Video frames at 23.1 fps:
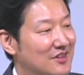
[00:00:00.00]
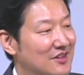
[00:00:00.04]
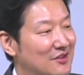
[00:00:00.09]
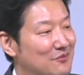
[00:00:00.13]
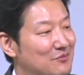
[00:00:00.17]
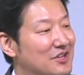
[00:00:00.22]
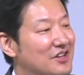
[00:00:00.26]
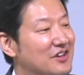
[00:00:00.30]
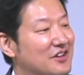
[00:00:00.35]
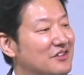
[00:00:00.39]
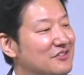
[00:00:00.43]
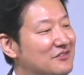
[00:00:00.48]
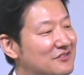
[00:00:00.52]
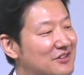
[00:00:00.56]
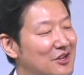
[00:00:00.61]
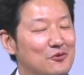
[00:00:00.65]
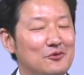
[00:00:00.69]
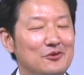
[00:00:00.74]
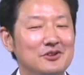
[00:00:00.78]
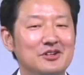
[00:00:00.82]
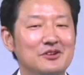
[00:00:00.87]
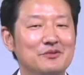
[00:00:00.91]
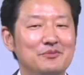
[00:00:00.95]
Because they
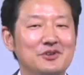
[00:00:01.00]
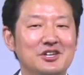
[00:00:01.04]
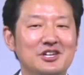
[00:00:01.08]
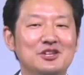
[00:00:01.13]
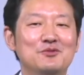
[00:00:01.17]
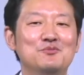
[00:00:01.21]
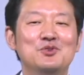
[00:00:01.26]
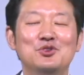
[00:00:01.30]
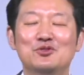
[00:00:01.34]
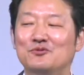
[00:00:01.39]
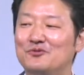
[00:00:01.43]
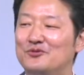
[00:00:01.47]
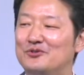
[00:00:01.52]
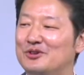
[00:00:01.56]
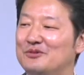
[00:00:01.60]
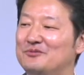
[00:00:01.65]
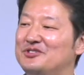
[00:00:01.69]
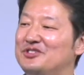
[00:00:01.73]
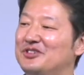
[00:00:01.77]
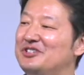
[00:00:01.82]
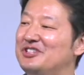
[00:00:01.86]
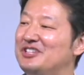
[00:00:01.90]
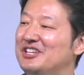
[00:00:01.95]
want to be immune from
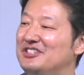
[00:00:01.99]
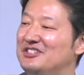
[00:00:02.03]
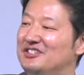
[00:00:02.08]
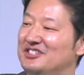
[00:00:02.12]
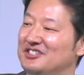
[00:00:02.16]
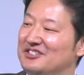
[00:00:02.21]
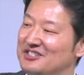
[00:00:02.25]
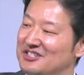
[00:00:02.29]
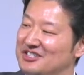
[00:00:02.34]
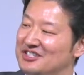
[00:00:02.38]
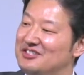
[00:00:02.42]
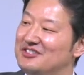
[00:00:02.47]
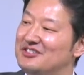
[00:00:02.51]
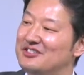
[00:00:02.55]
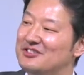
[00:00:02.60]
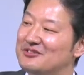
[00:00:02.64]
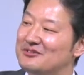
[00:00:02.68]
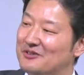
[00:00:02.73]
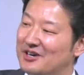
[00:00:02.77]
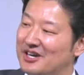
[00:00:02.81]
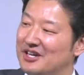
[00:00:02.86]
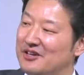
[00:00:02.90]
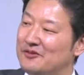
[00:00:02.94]
certain diseases,
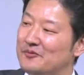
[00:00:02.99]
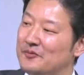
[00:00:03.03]
right?